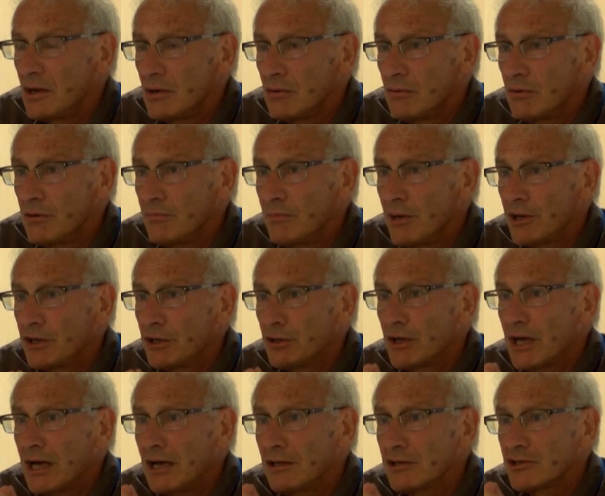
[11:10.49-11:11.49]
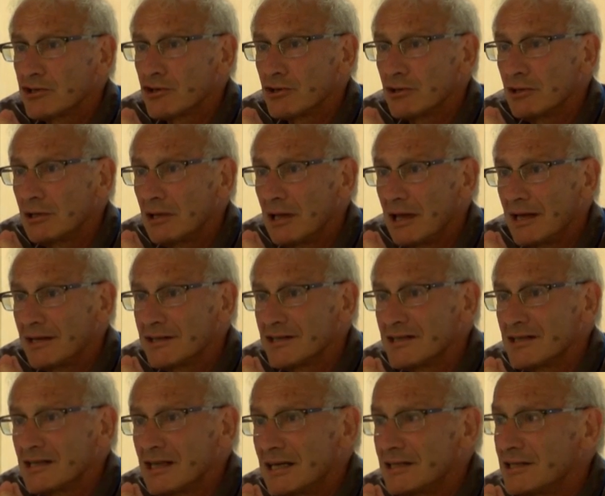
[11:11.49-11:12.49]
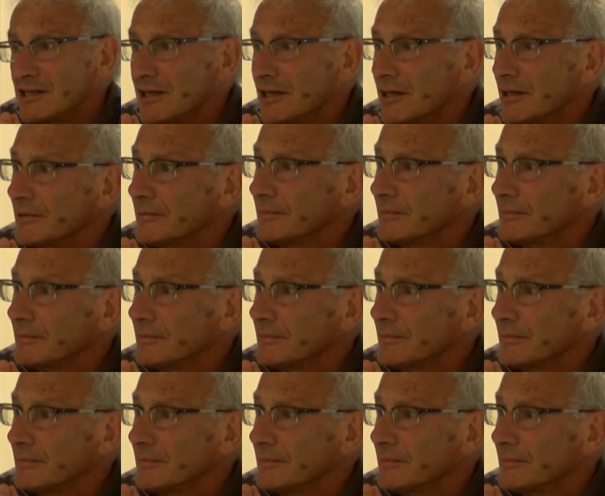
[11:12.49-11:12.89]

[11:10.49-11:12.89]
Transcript: were monocultural and static.